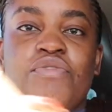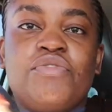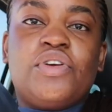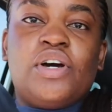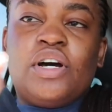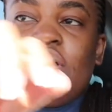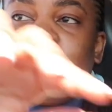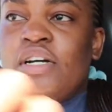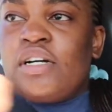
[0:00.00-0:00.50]

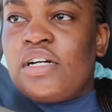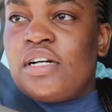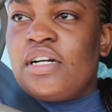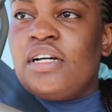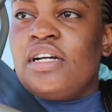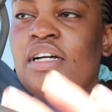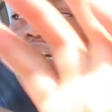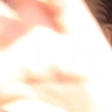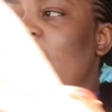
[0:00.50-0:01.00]
vlog.
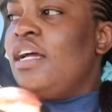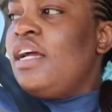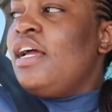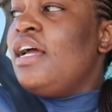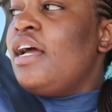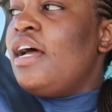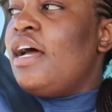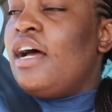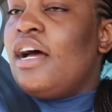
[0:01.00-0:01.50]

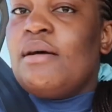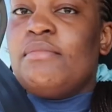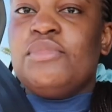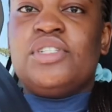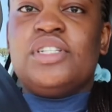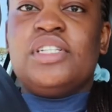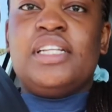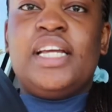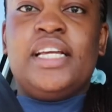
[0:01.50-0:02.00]

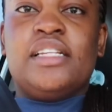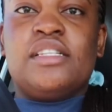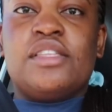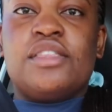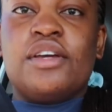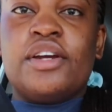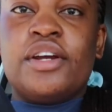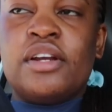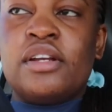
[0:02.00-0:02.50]
Today is
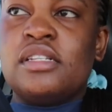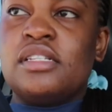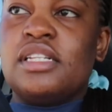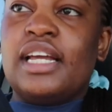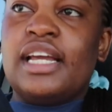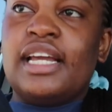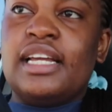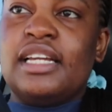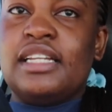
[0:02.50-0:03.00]

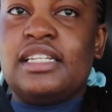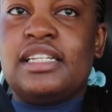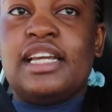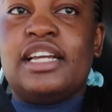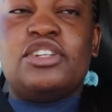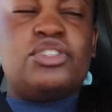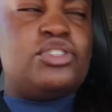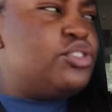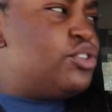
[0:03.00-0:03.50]
Thursday,
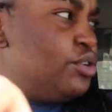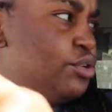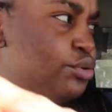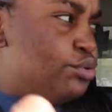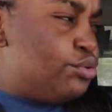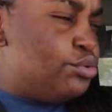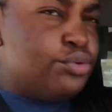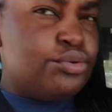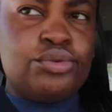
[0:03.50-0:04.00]
day
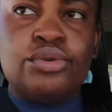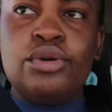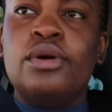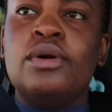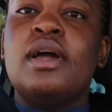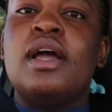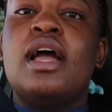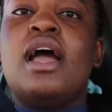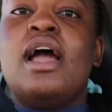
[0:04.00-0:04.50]
two
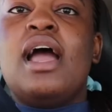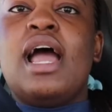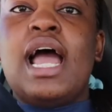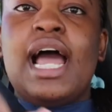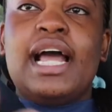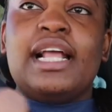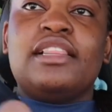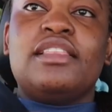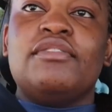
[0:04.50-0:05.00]

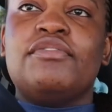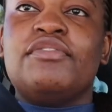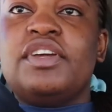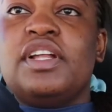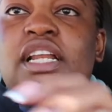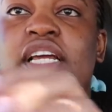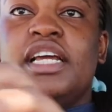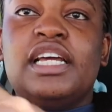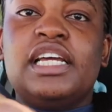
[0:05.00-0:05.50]
at the
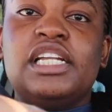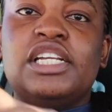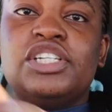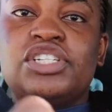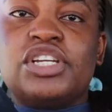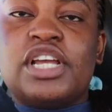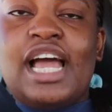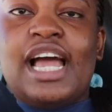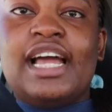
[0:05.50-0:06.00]

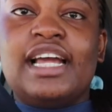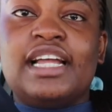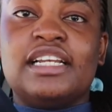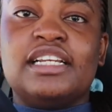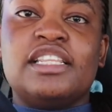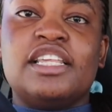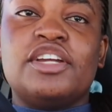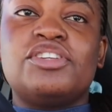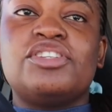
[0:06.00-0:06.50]
village,
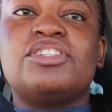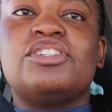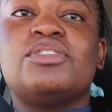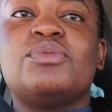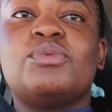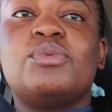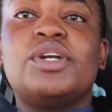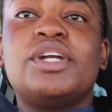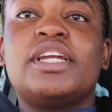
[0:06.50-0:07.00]
and they're
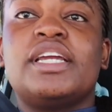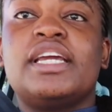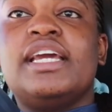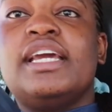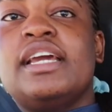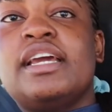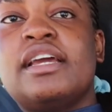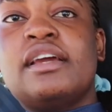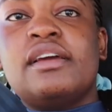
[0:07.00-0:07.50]
still
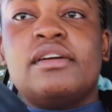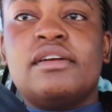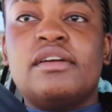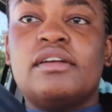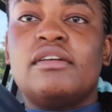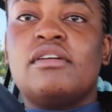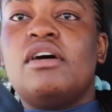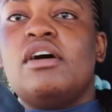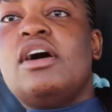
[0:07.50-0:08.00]
working
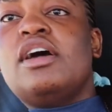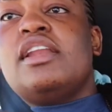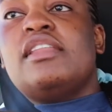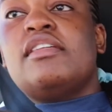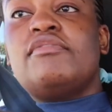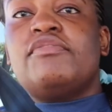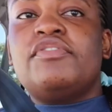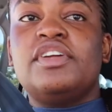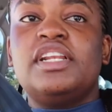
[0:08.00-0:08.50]
on
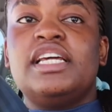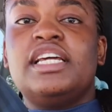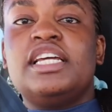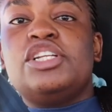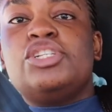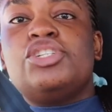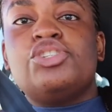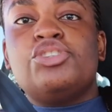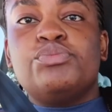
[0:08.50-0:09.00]
the
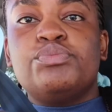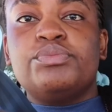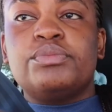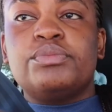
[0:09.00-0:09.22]
village.